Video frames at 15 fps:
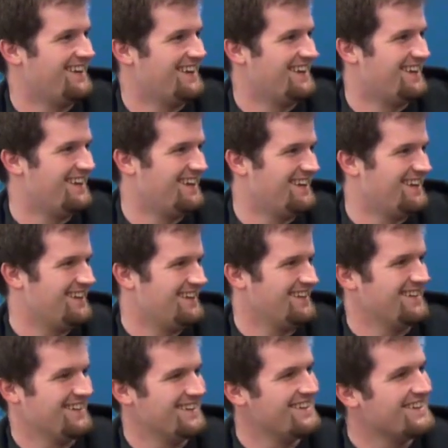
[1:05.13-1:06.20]

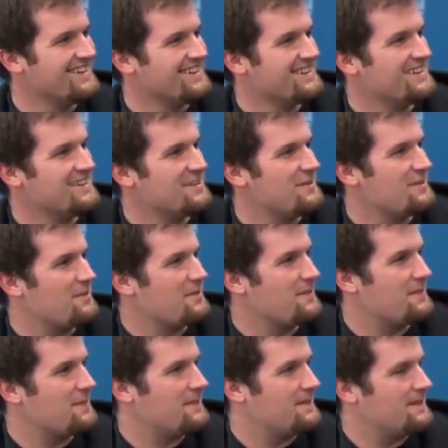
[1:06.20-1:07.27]

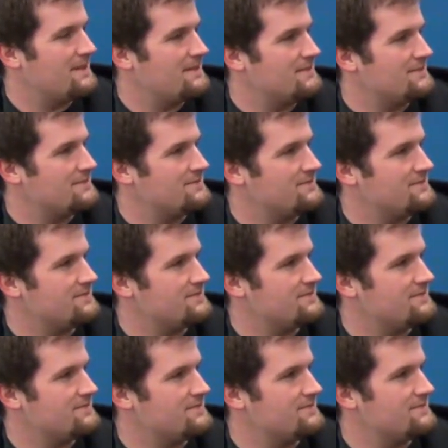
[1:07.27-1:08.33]

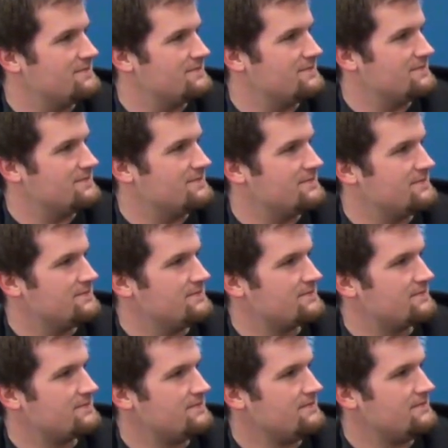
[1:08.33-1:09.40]

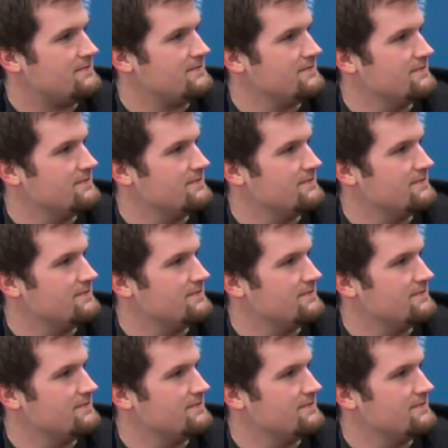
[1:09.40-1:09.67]
No words are spoken by the person on screen.